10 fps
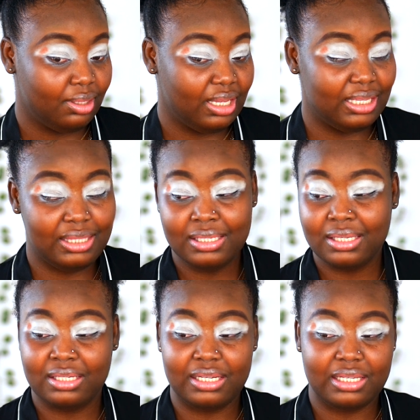and this
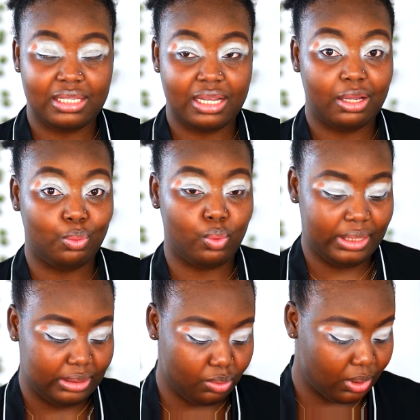is just like
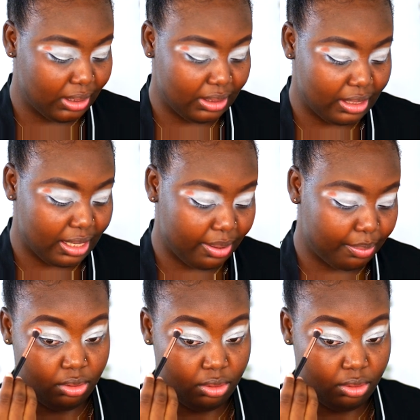one one dab.